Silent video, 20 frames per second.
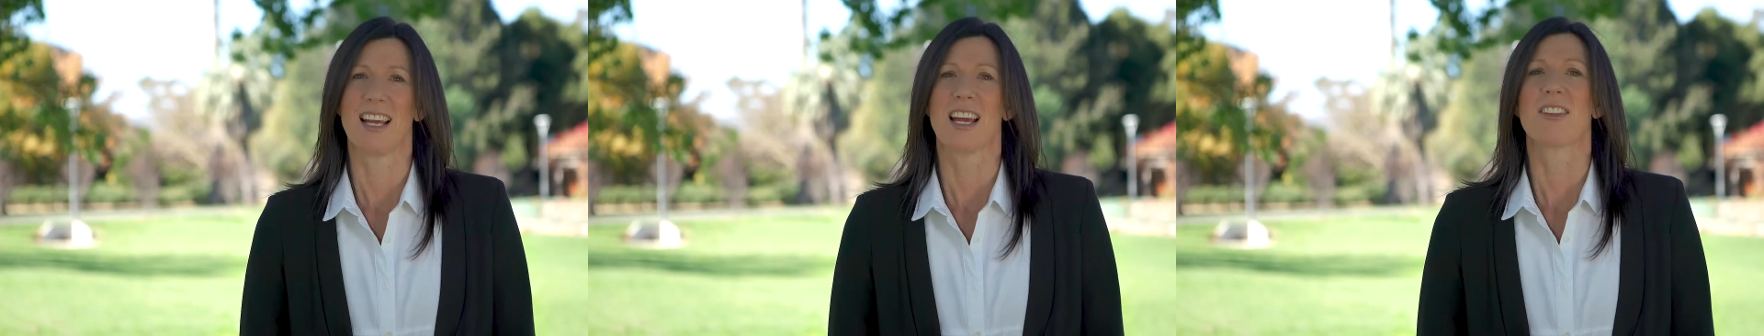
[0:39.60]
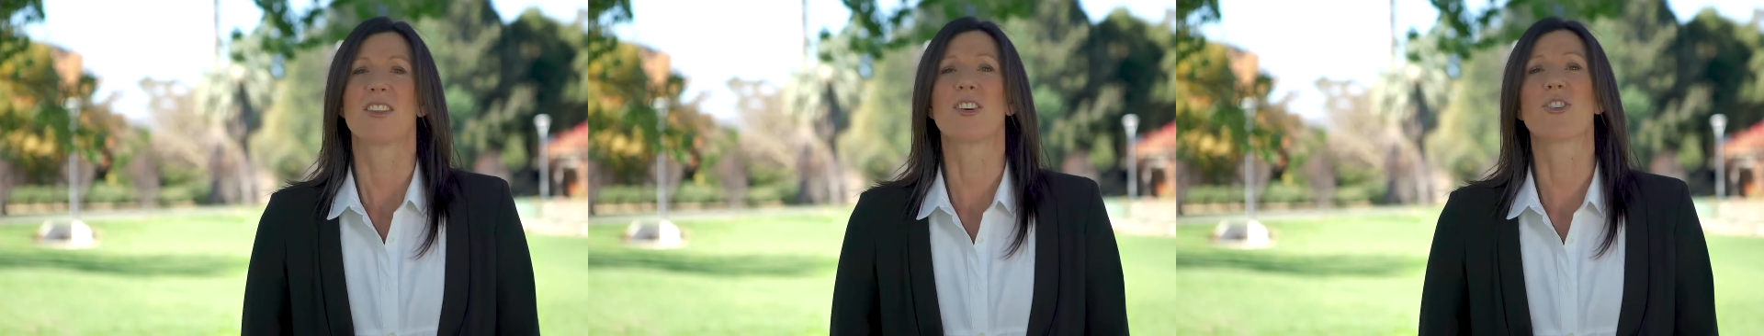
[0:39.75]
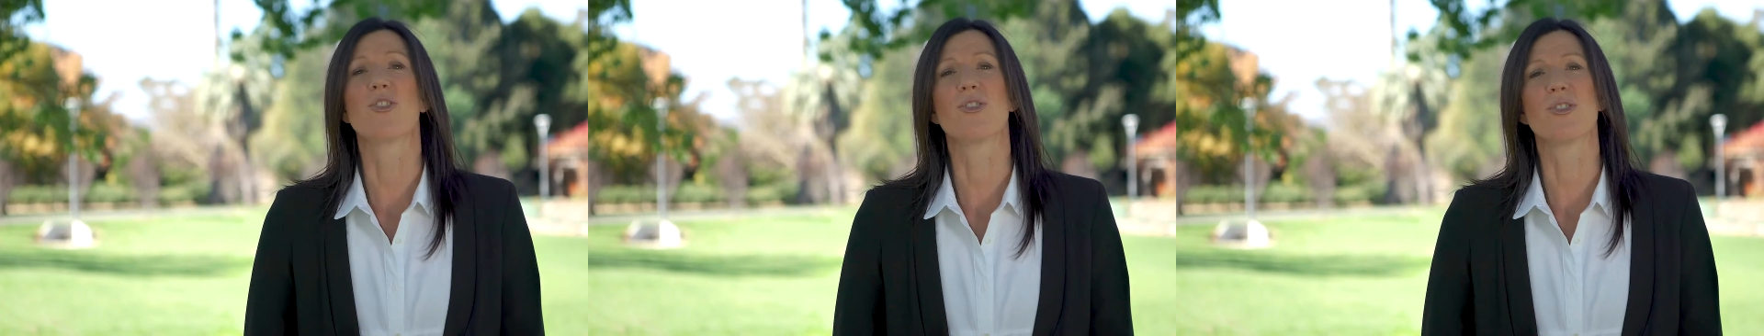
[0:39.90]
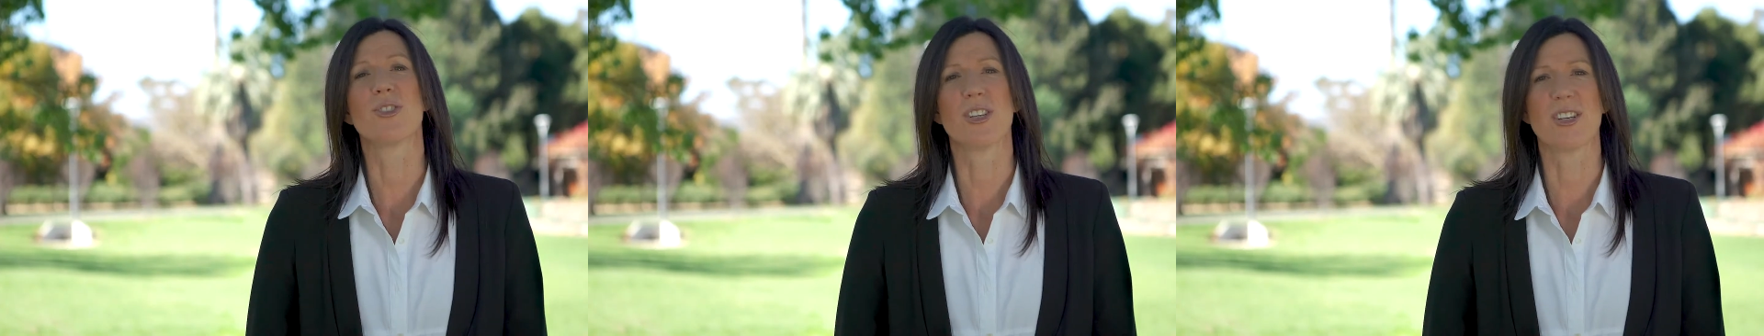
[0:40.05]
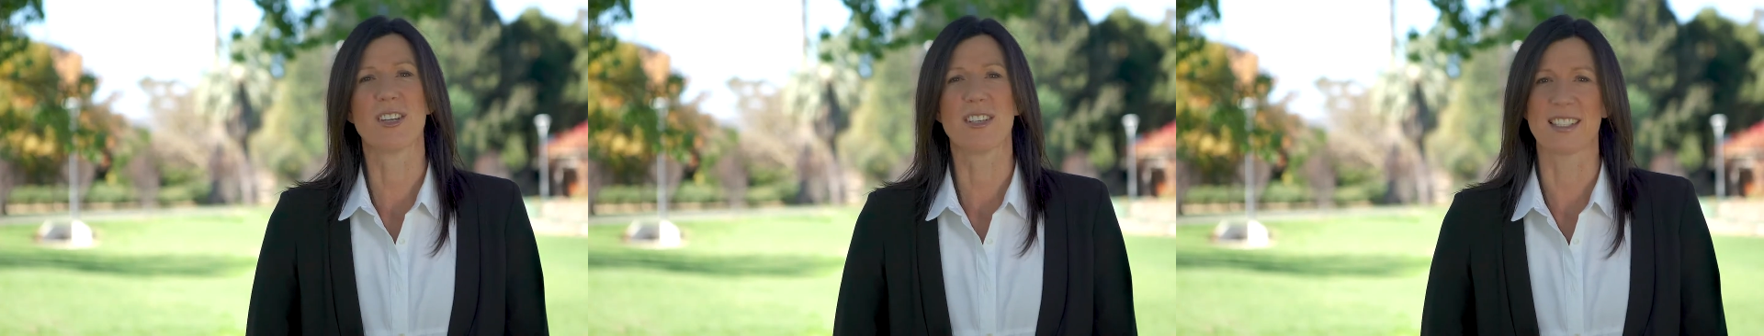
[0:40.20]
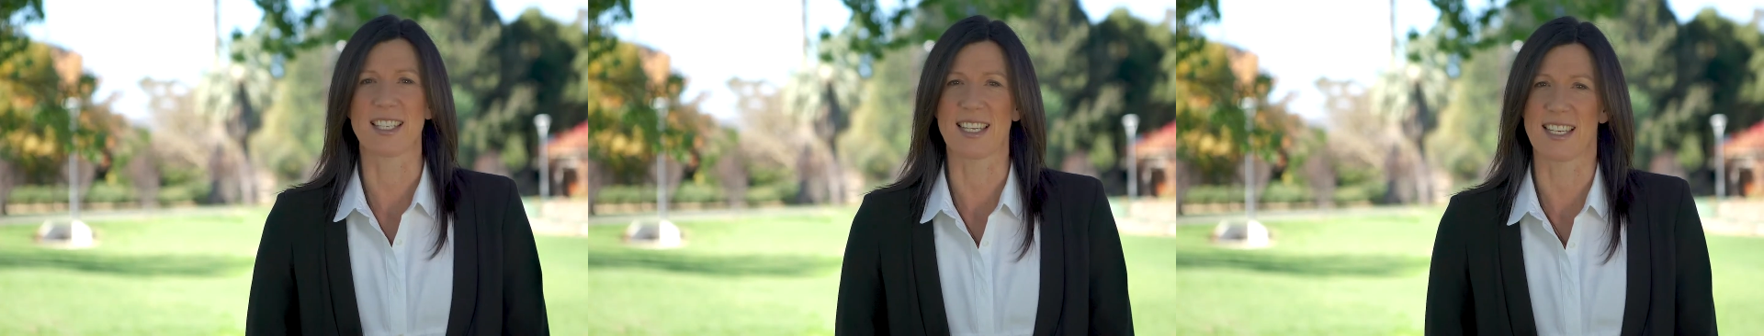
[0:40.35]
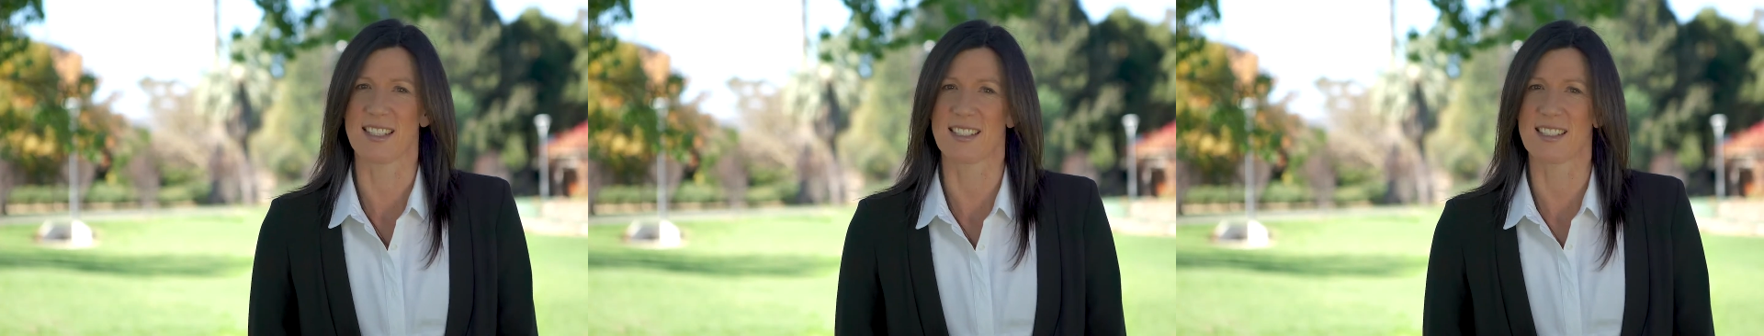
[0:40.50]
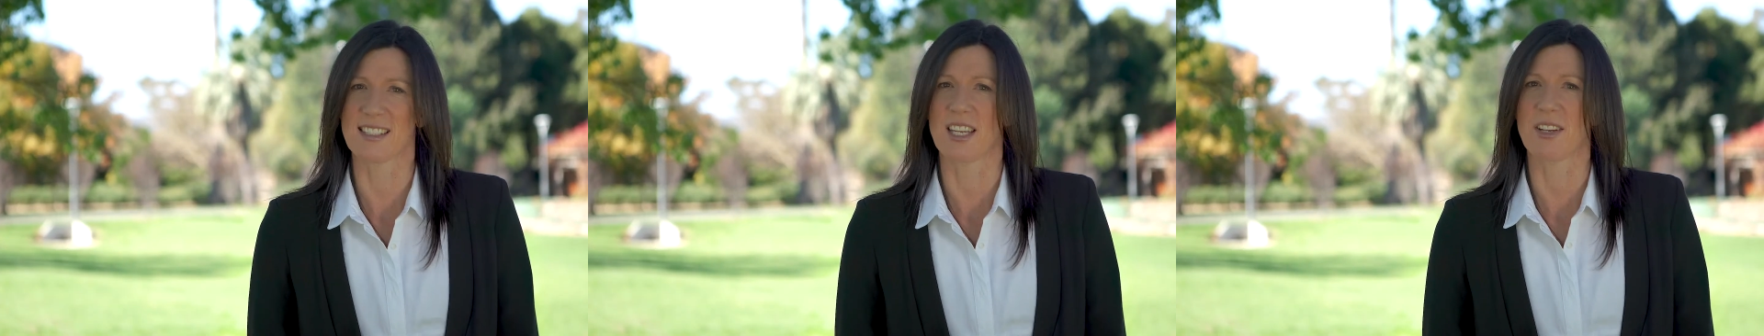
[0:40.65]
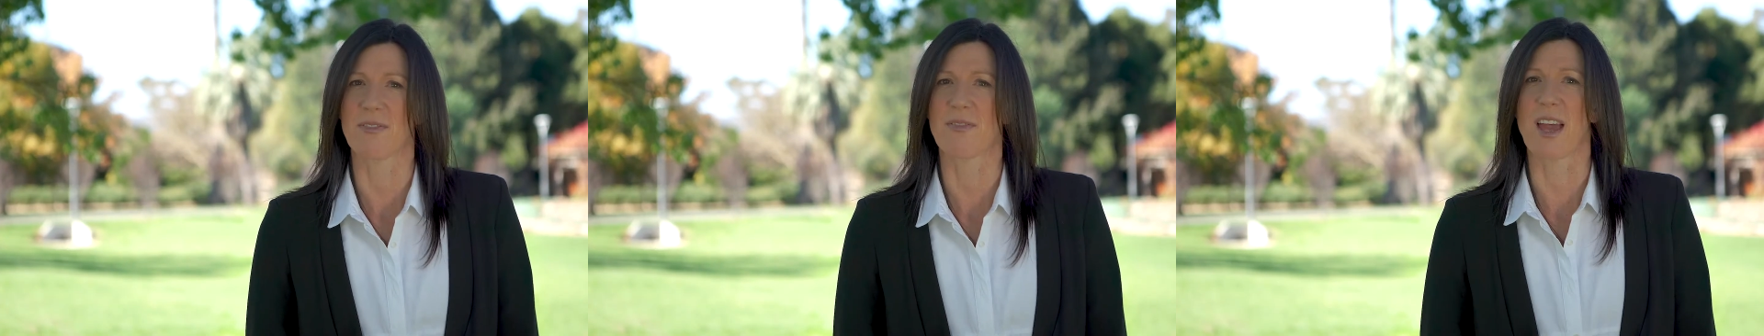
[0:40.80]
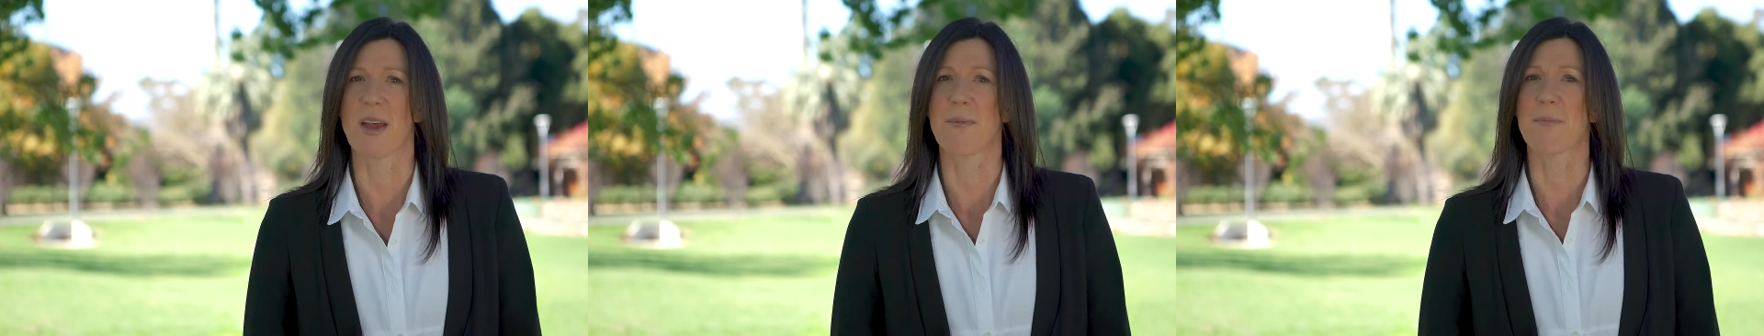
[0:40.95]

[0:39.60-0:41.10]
The good news is that